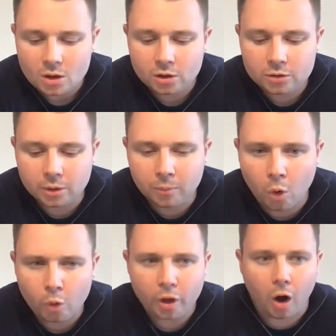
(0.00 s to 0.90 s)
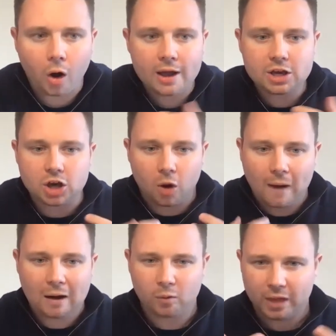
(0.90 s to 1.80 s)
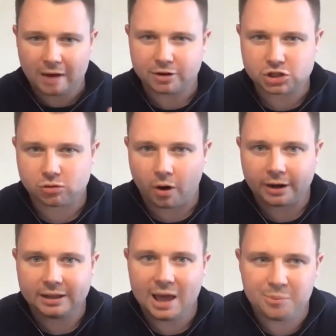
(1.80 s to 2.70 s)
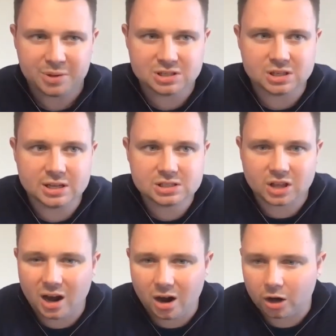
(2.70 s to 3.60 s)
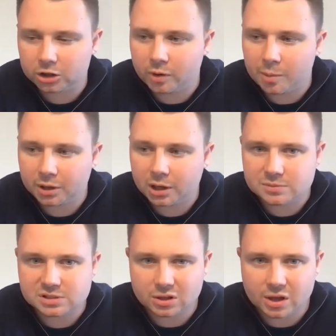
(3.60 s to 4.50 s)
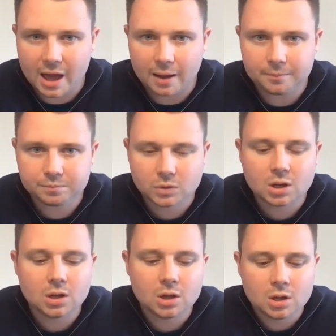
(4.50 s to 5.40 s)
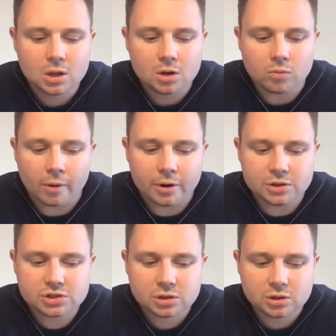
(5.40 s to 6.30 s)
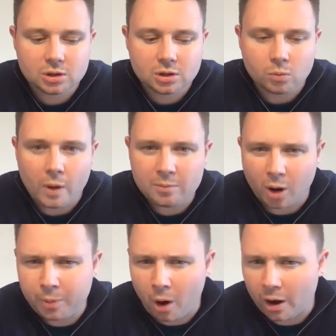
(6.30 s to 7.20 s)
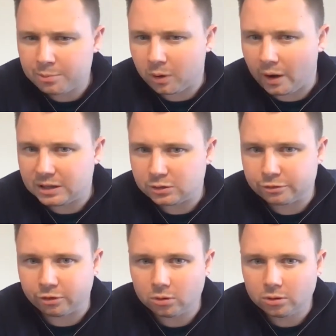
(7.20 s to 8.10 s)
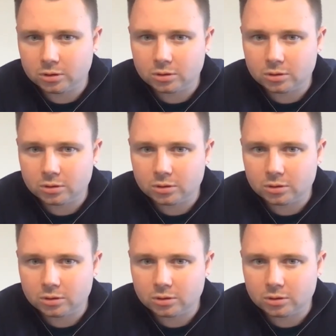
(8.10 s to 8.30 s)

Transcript: The more that I go out there and try and get business, the harder it becomes to get. Whereas when my pipeline is full,